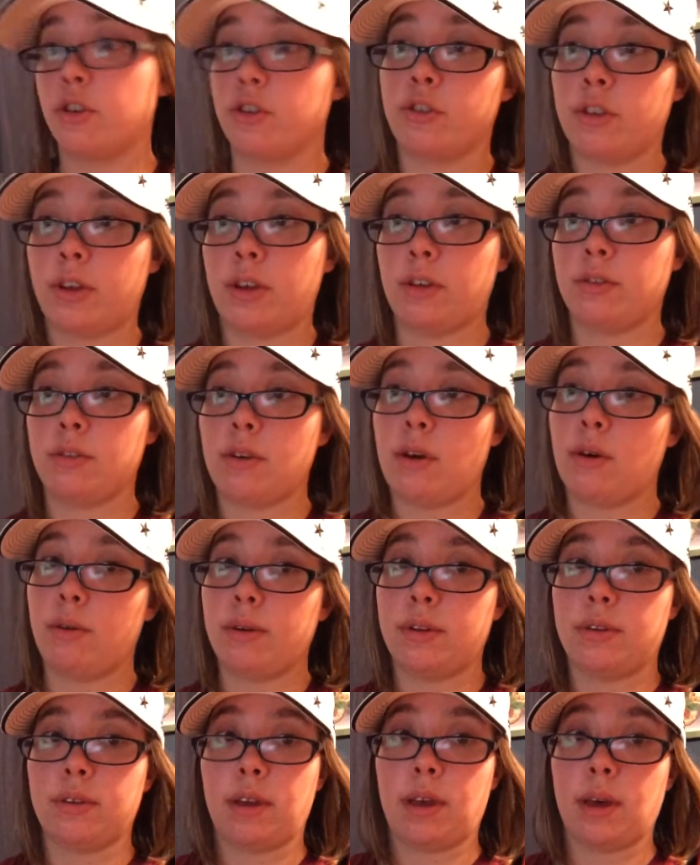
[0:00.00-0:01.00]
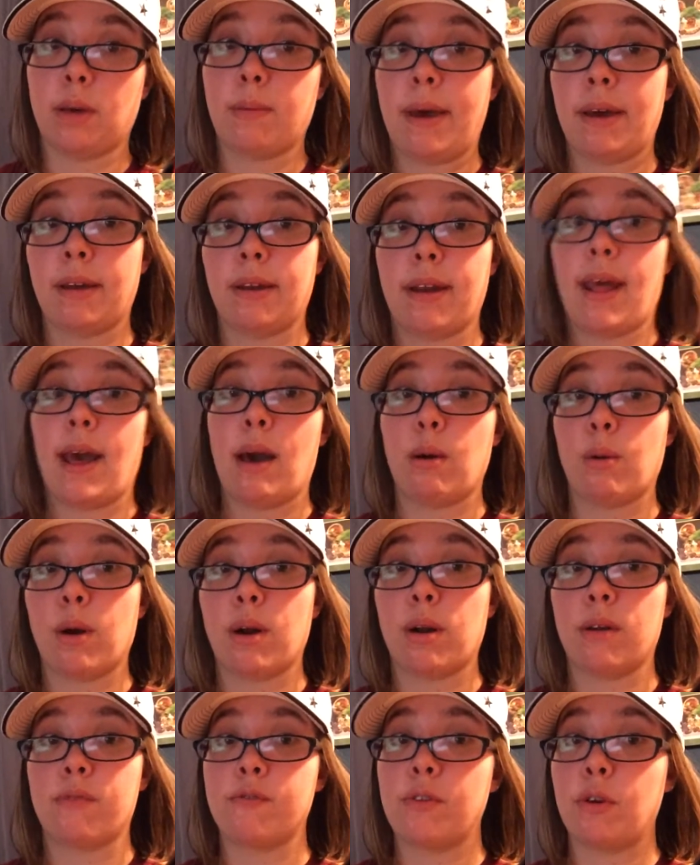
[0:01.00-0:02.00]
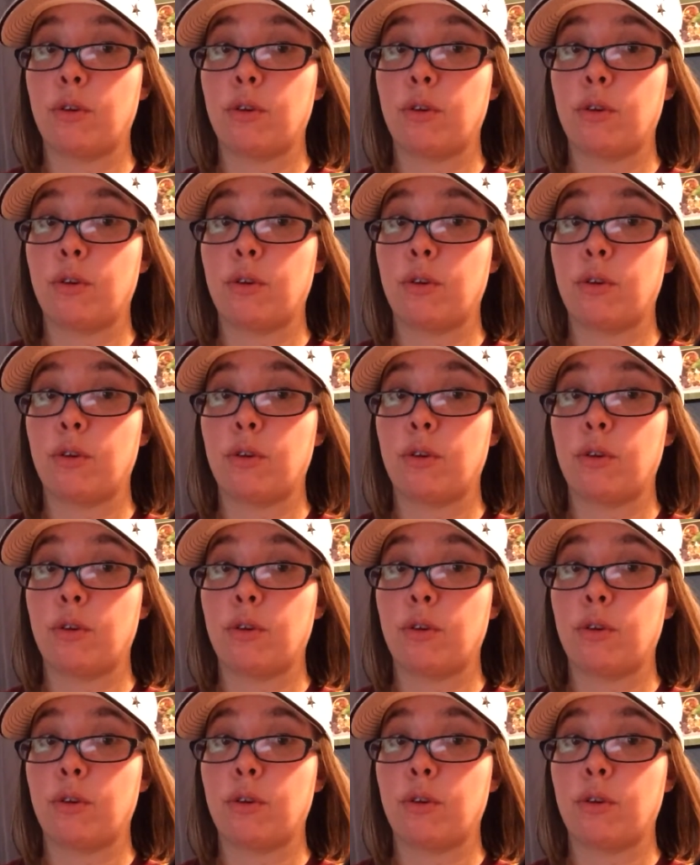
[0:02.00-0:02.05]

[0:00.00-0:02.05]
Jersey, so it's like about an hour,